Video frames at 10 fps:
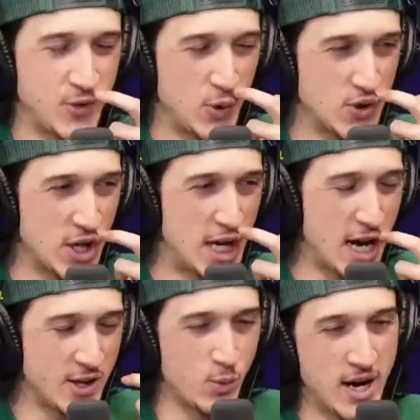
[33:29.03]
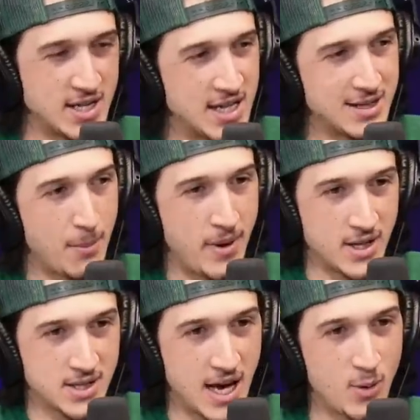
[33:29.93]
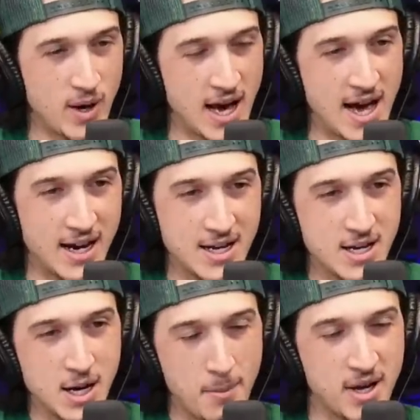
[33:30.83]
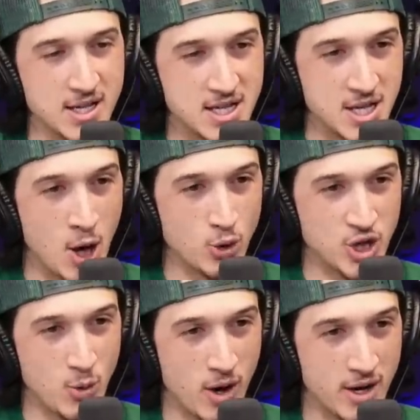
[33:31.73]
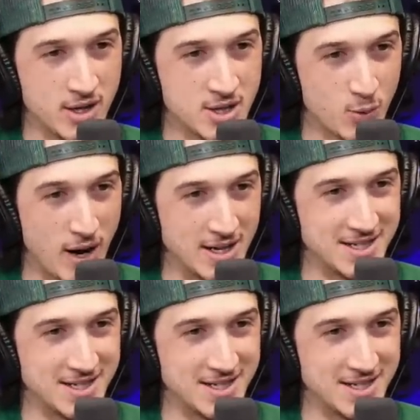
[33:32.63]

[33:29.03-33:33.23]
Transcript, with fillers: She was like, yeah, we had to get the biggest cake we had because the note she wanted us to write